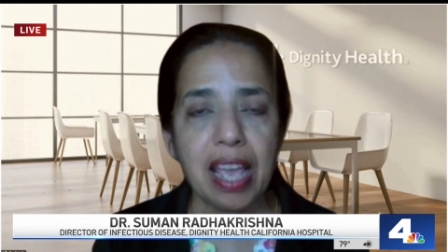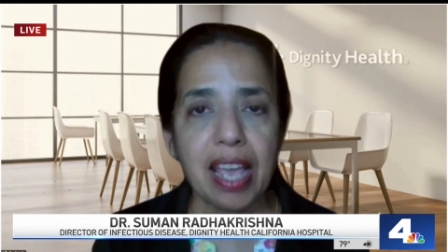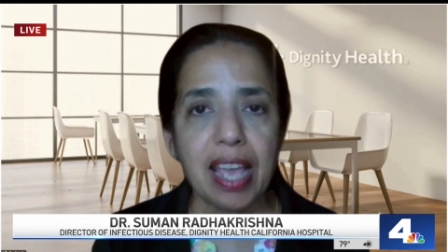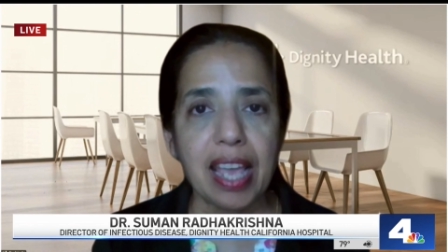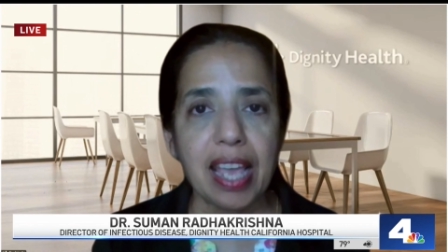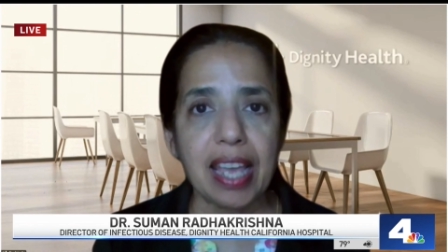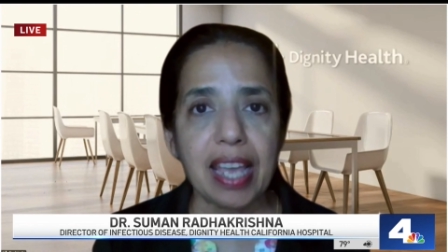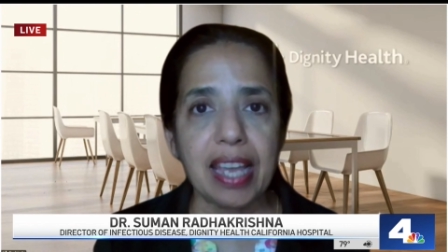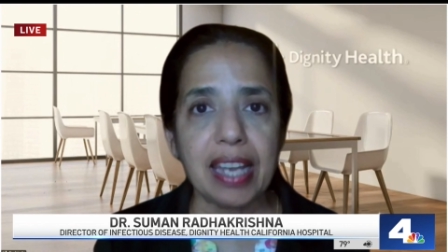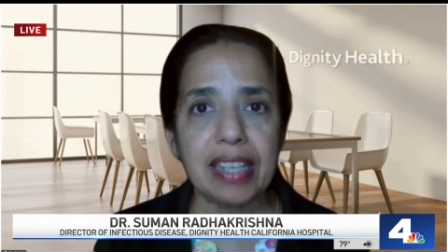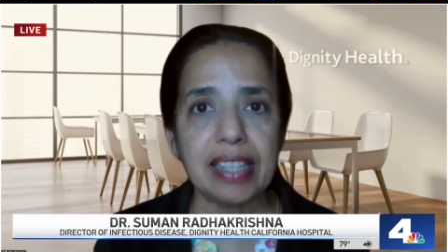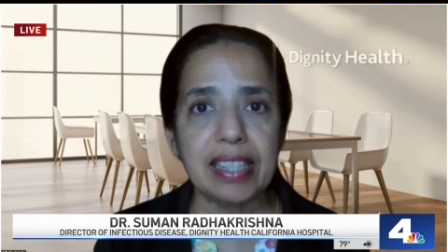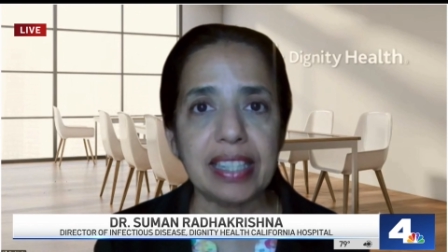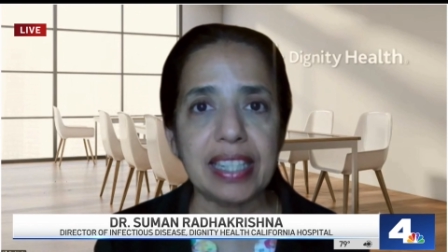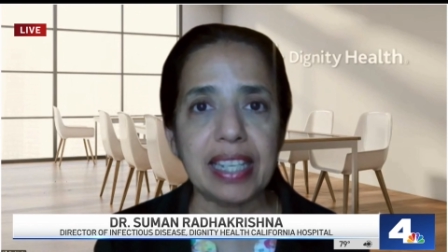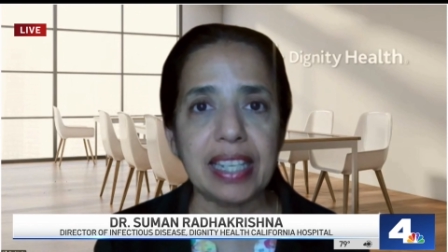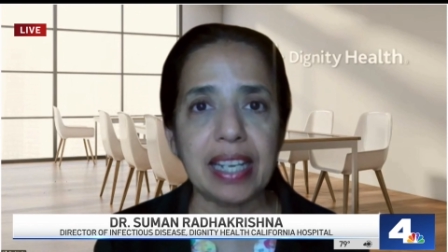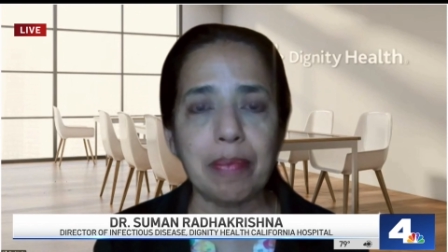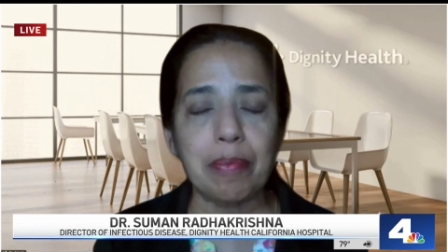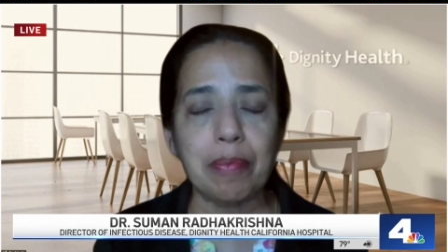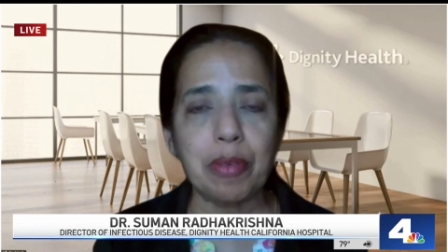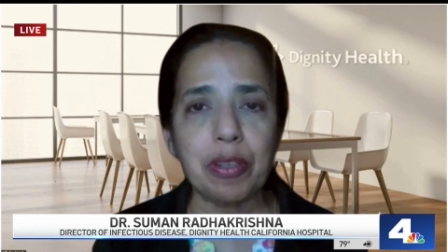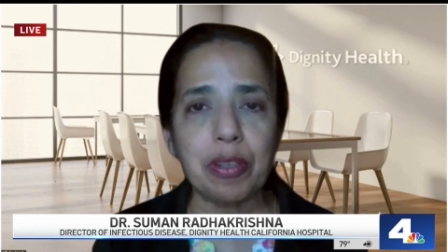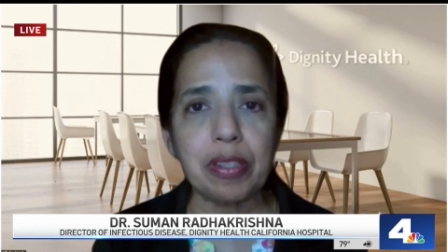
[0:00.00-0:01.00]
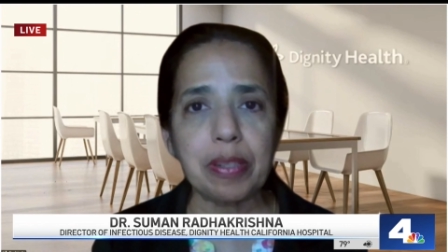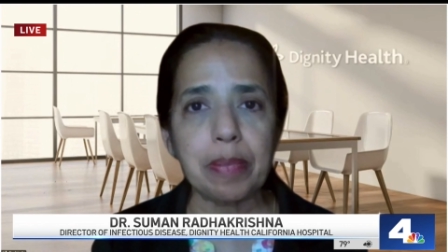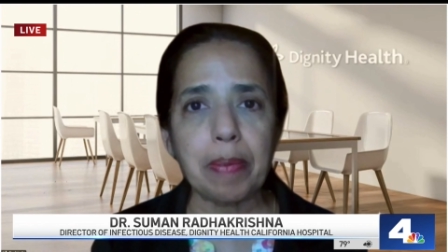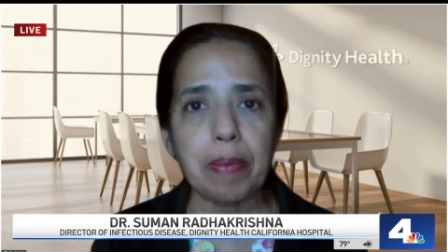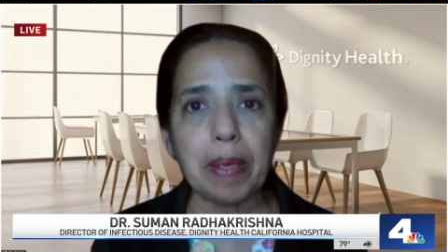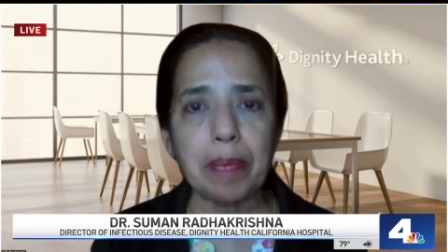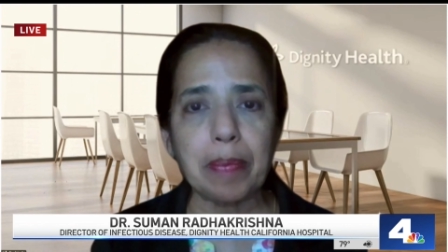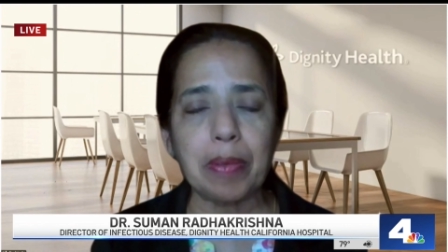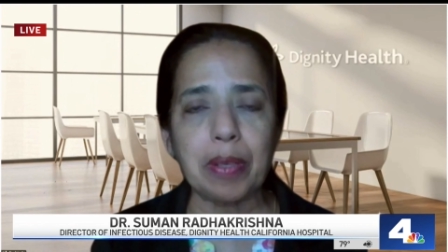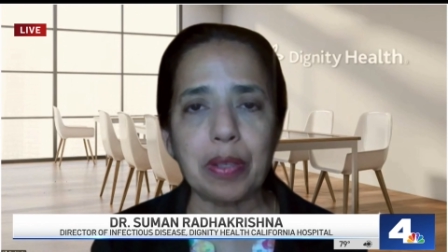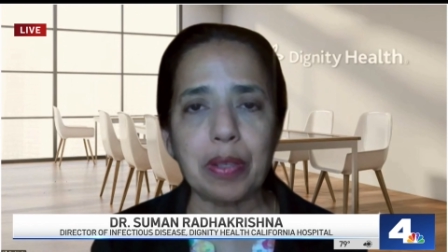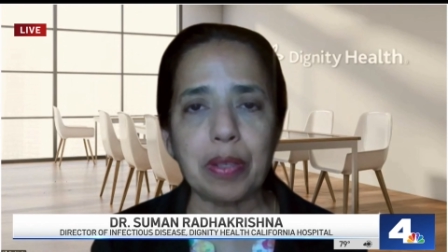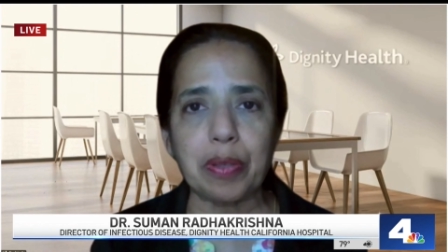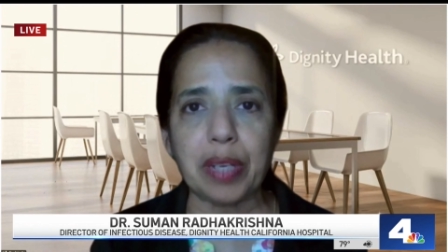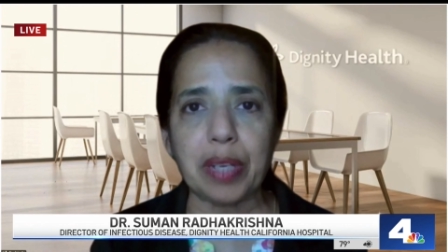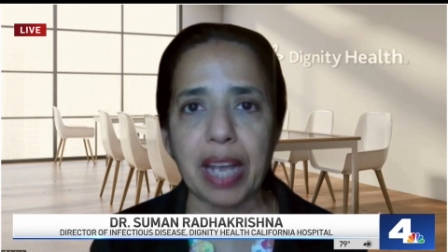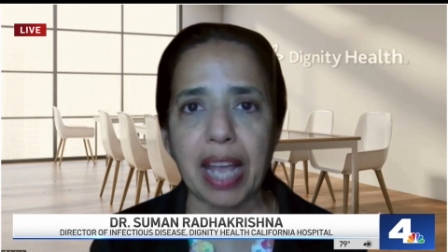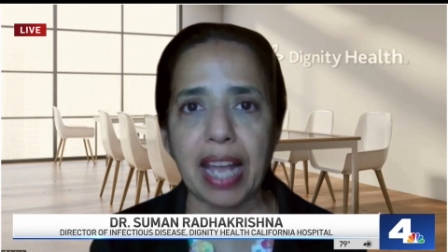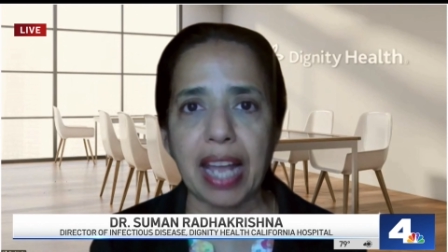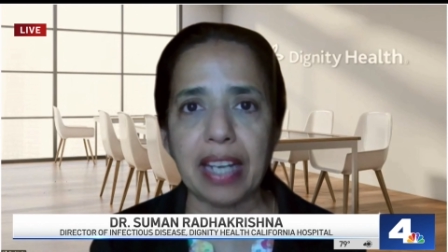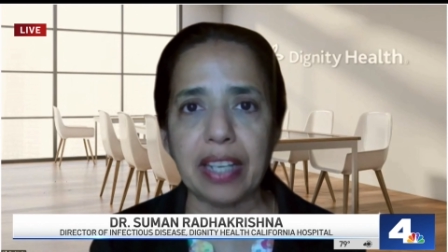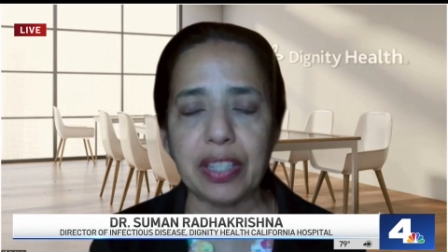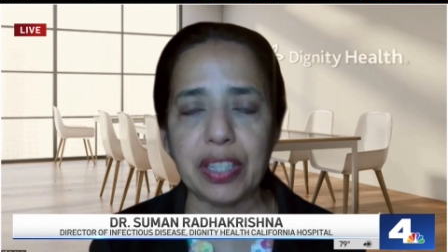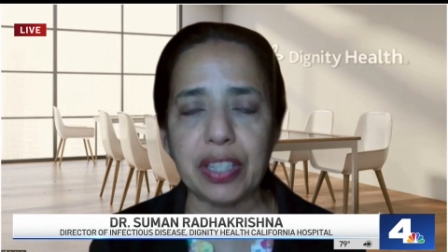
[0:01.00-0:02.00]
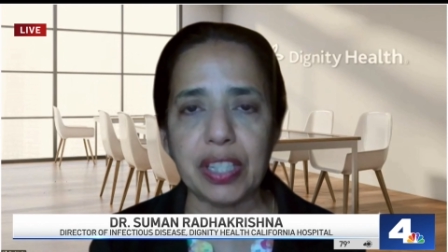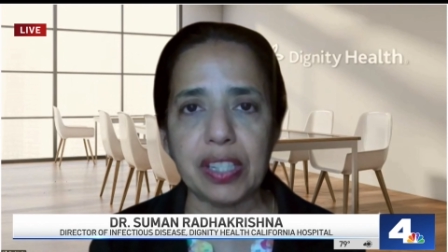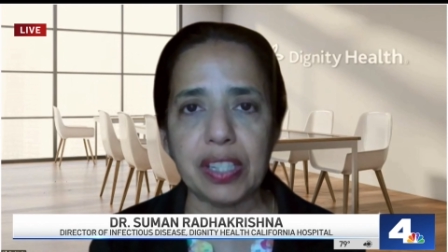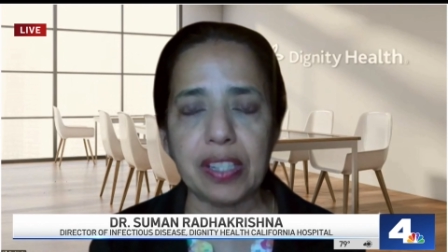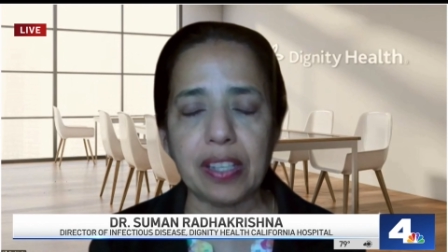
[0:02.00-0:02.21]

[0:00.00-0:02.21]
and uh, most people who are allergy